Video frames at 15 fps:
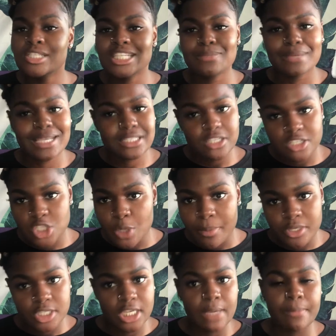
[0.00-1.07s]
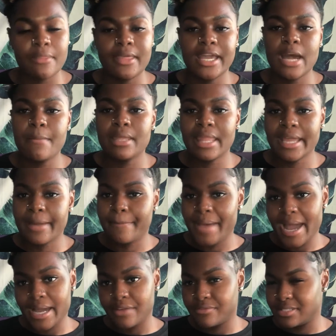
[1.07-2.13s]
just because they're super cheap and they come in like a
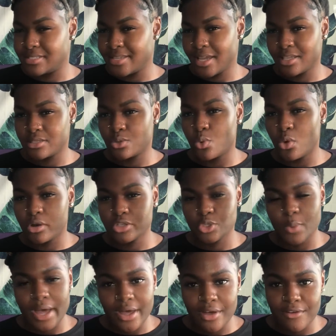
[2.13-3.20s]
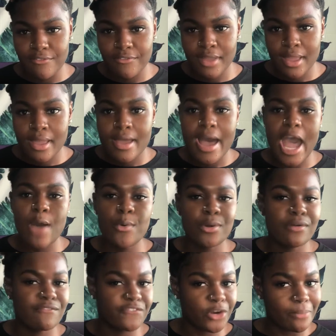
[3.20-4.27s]
pack of 6 or 12. I will
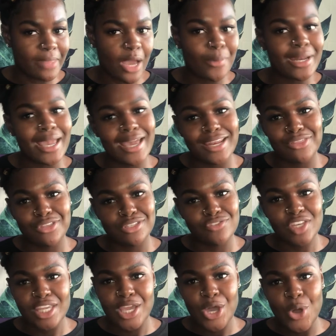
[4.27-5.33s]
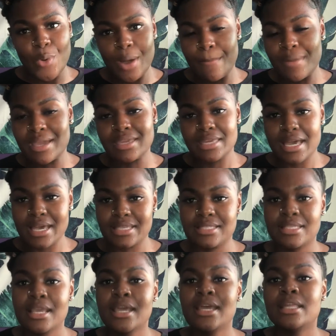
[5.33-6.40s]
confirm that when I edit this video, but
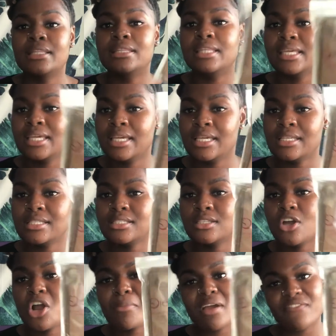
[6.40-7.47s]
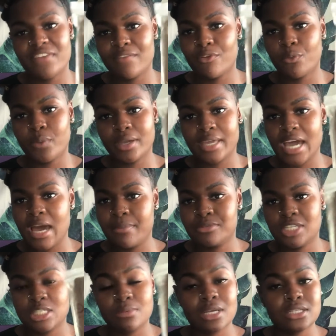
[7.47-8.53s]
yes, these are my favorite wig
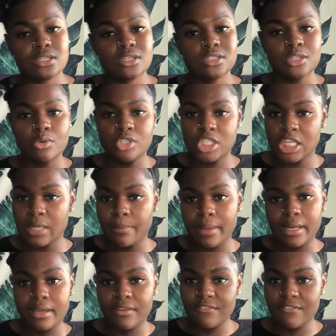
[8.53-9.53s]
caps just because they're so cheap and